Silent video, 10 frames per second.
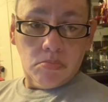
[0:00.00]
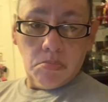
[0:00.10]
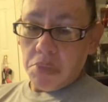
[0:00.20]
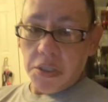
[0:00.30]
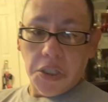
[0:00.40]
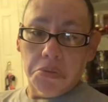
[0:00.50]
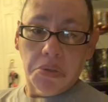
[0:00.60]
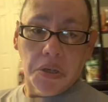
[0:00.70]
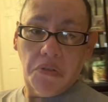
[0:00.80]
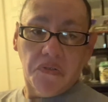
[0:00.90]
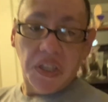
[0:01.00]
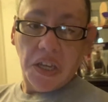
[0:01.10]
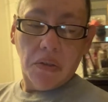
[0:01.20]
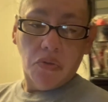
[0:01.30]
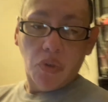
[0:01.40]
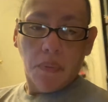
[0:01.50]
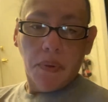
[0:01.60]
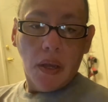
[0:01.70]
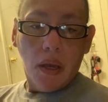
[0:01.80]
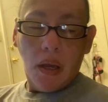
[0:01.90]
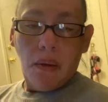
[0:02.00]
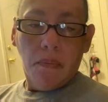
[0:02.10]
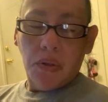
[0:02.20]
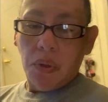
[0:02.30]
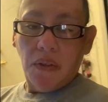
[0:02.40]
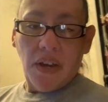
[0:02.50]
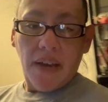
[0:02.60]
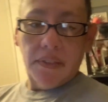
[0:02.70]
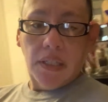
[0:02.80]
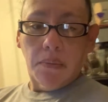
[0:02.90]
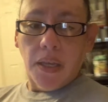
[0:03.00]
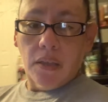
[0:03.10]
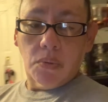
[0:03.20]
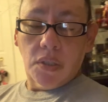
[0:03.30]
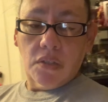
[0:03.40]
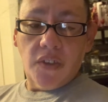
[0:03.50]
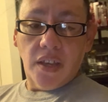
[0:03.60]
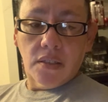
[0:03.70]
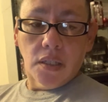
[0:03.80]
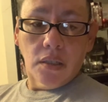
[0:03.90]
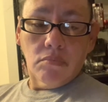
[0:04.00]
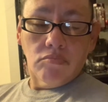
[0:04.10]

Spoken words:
By next week, hopefully, I'll drop between 5 and 10 pounds with this fasting.